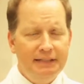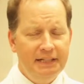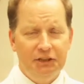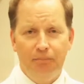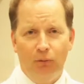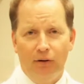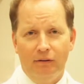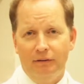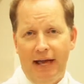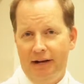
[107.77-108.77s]
teach
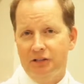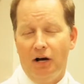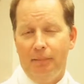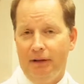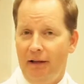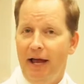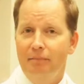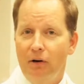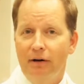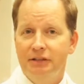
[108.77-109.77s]
important anatomic
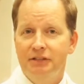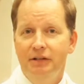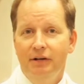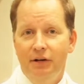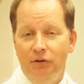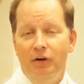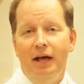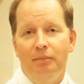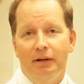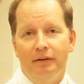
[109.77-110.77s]
landmarks, you
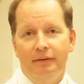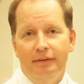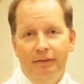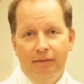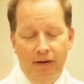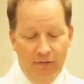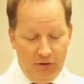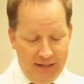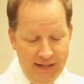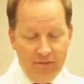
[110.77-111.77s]
name it. The other
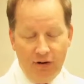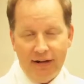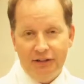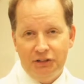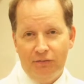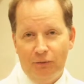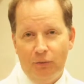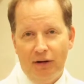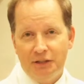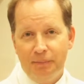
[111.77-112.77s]
key advantage of the
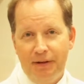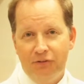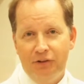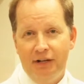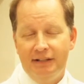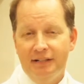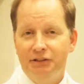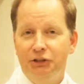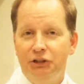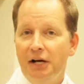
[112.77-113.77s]
WASP is that it
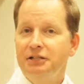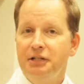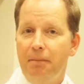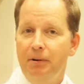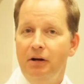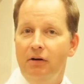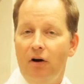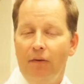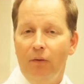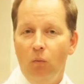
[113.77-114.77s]
doesn't just appear
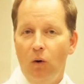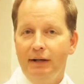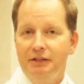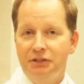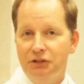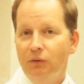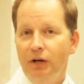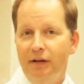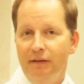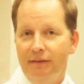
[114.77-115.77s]
on the one
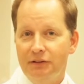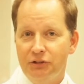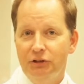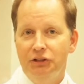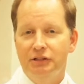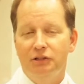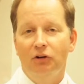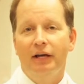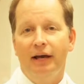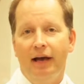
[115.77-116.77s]
screen that the surgeon is
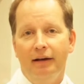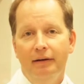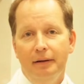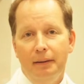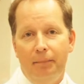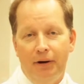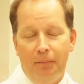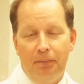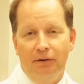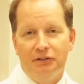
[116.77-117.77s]
looking at, but it
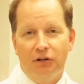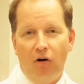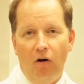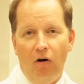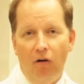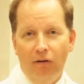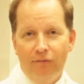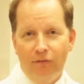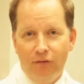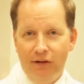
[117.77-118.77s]
appears on all
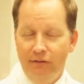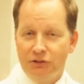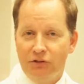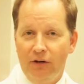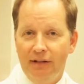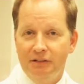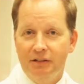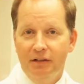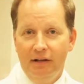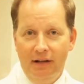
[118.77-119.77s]
of the video screens
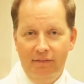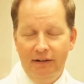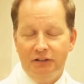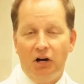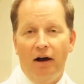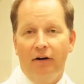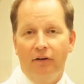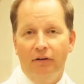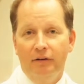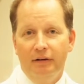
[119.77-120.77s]
in the
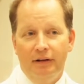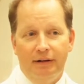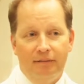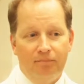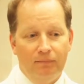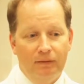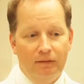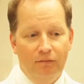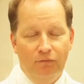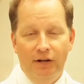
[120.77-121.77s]
entire
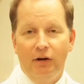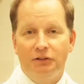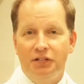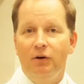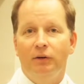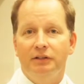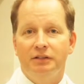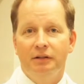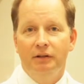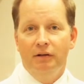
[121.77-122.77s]
video sequence.